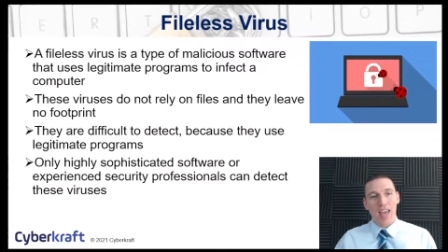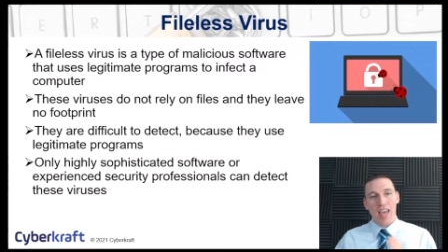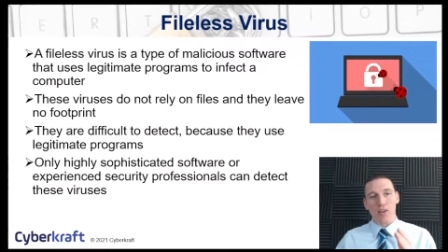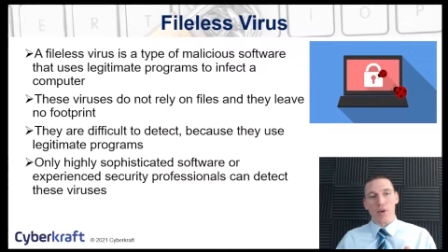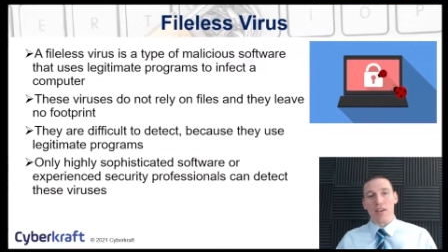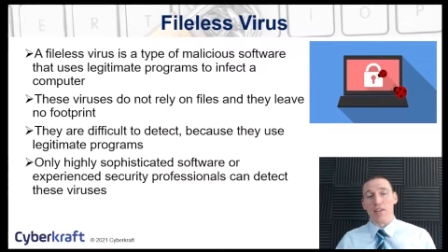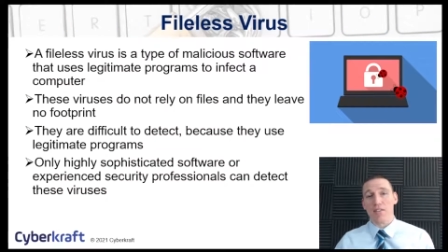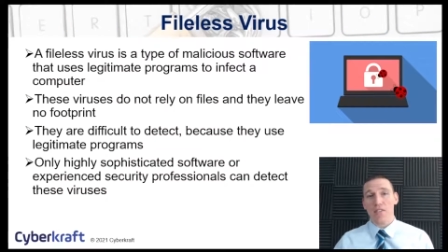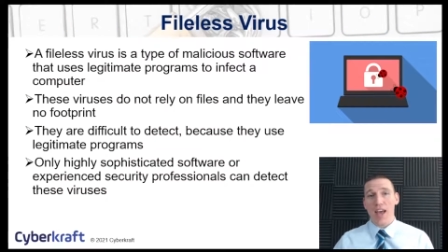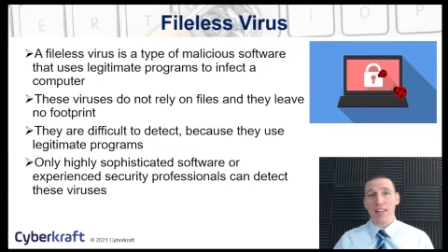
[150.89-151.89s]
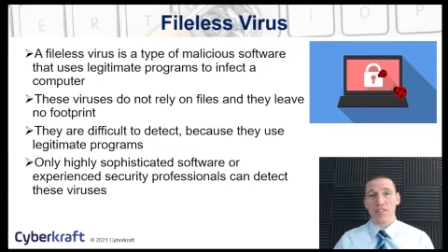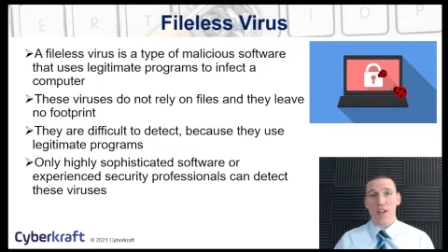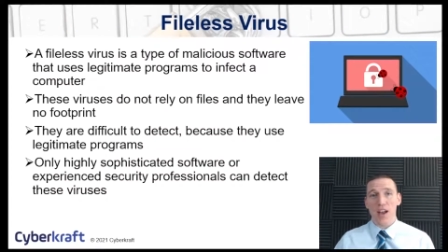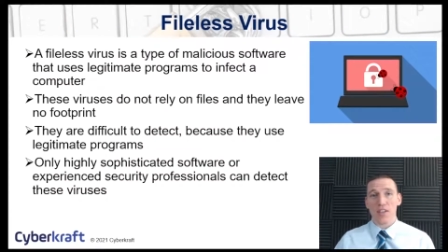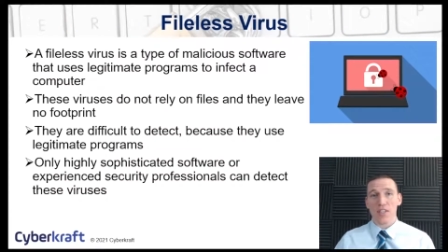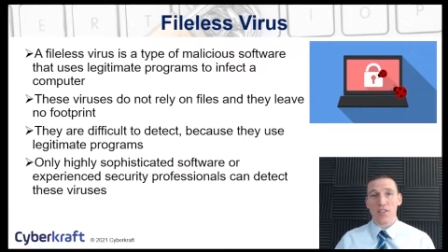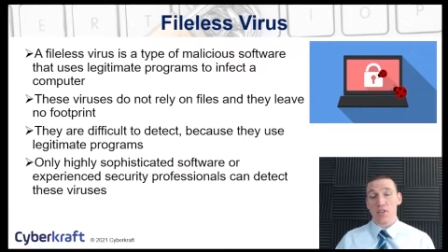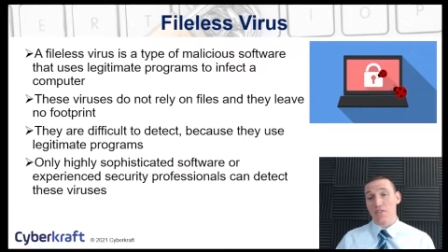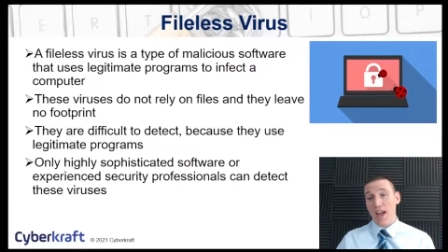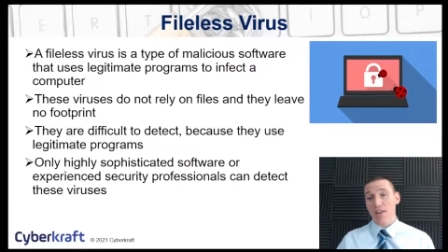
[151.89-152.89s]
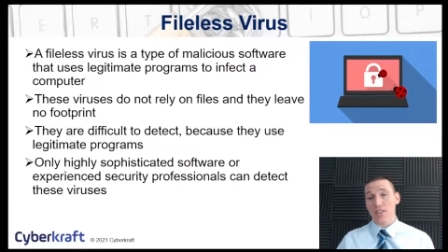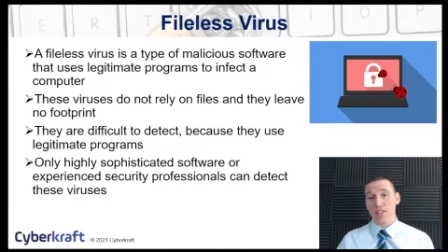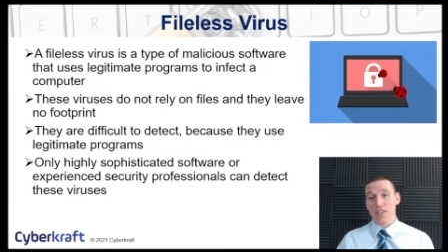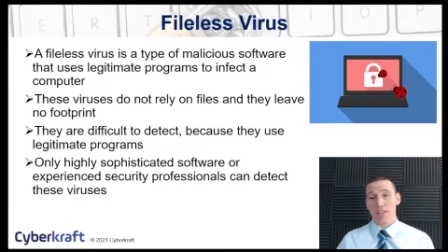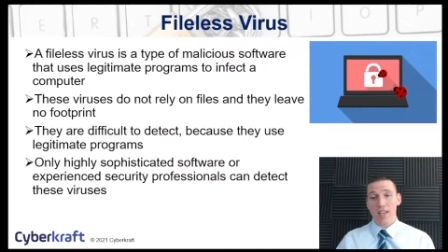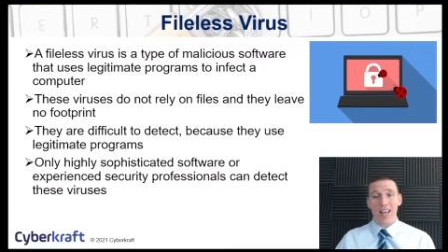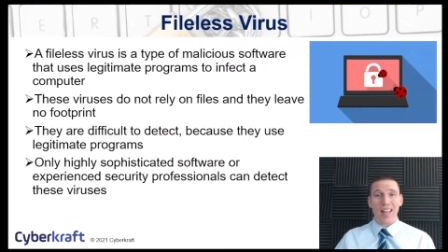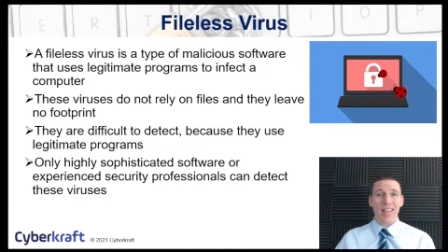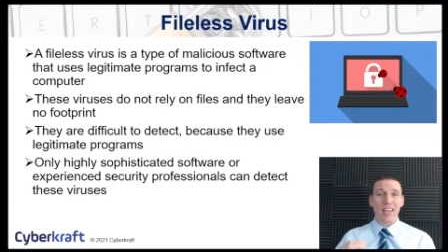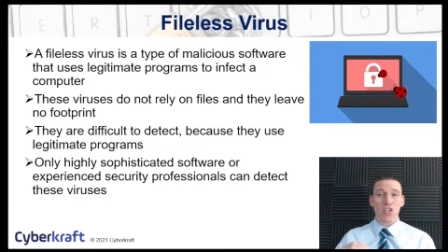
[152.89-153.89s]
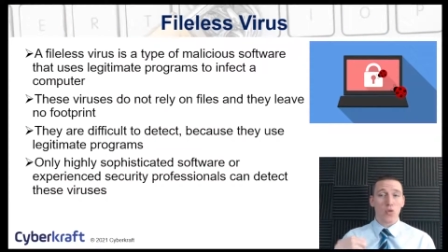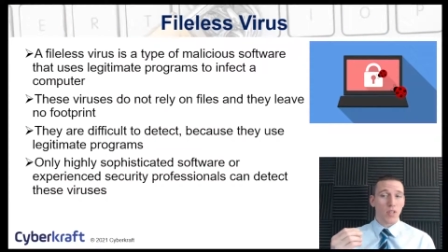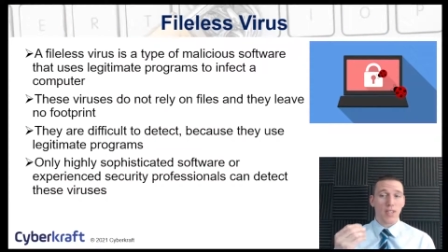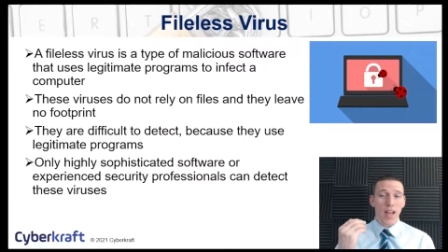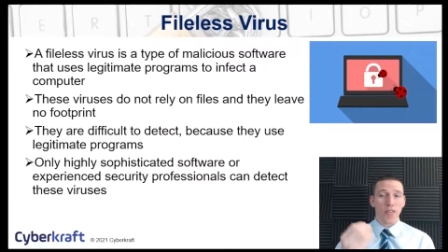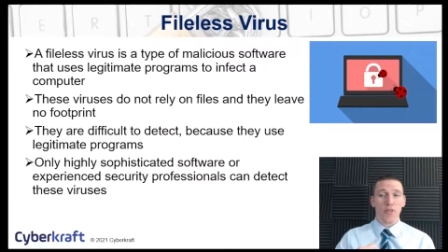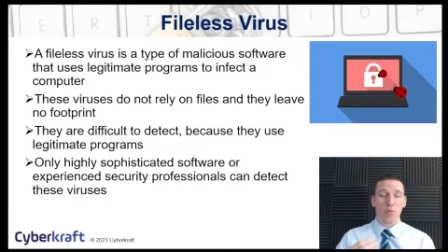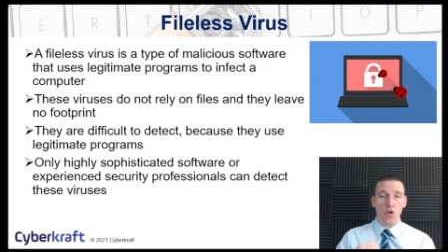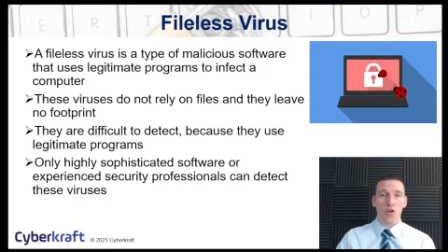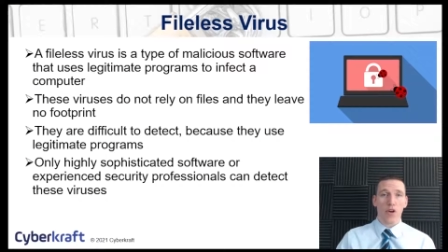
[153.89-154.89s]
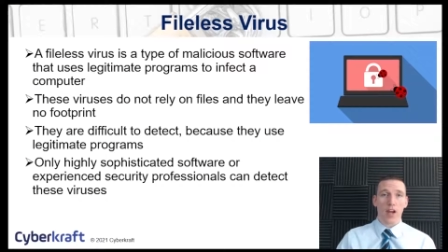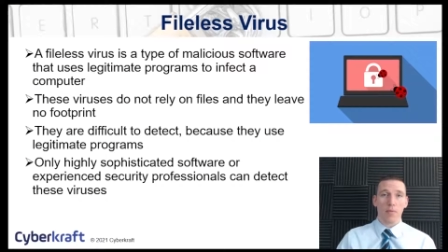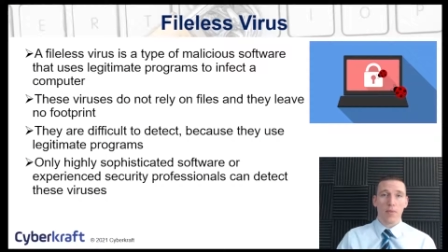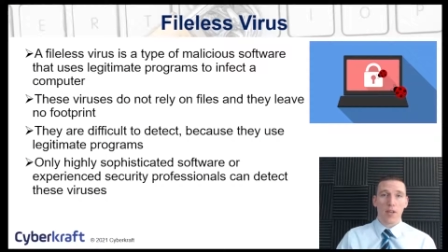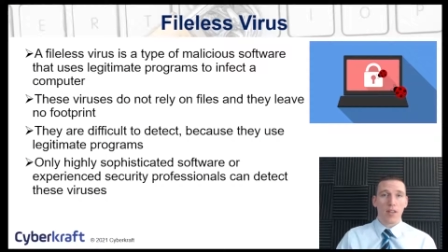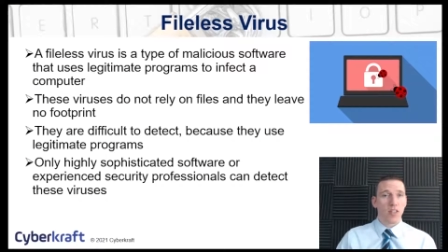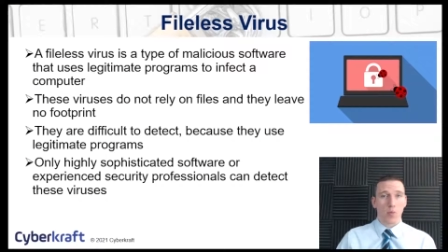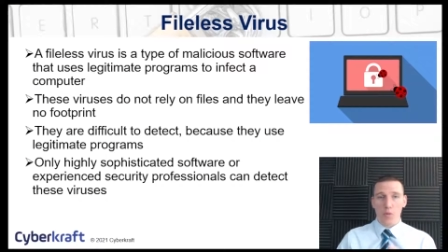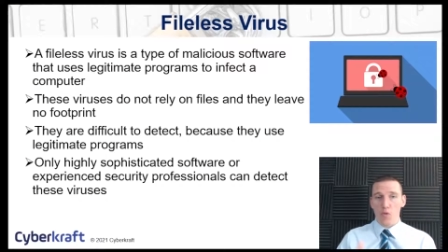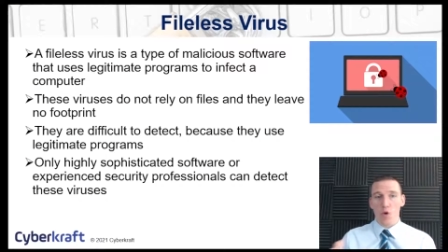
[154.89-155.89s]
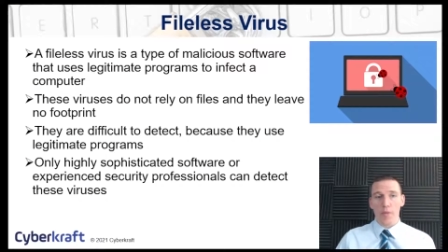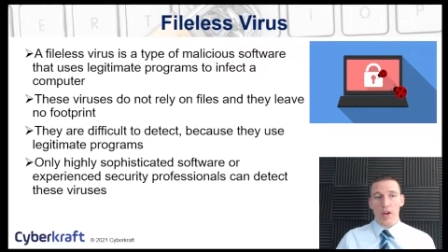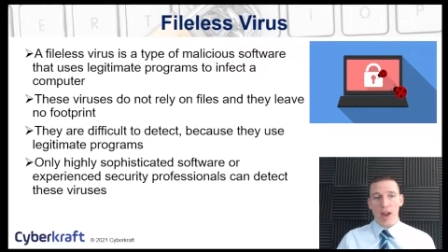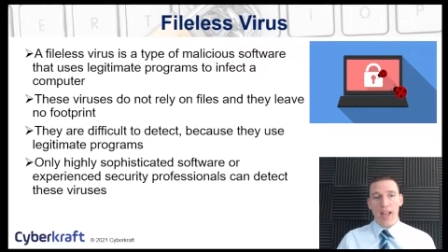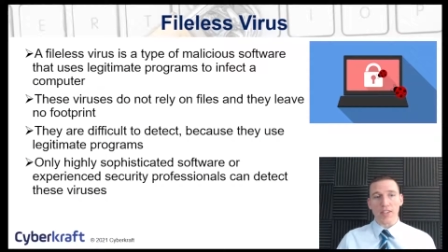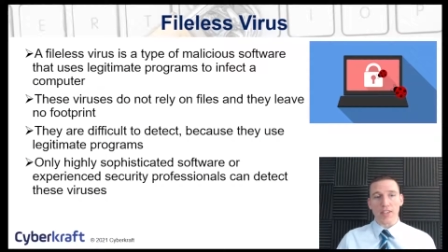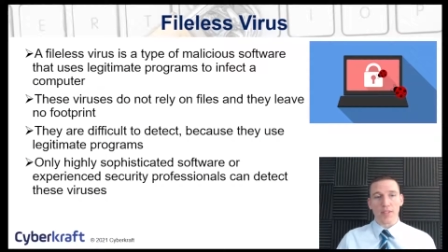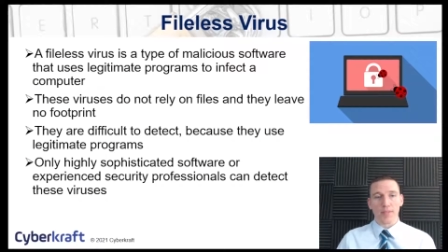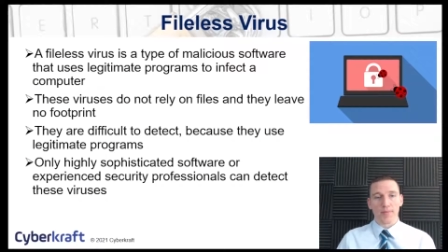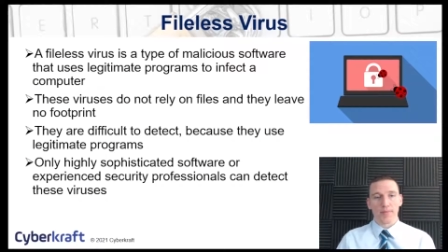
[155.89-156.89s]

Anyway, fileless viruses are viruses that use another program to perform their actions.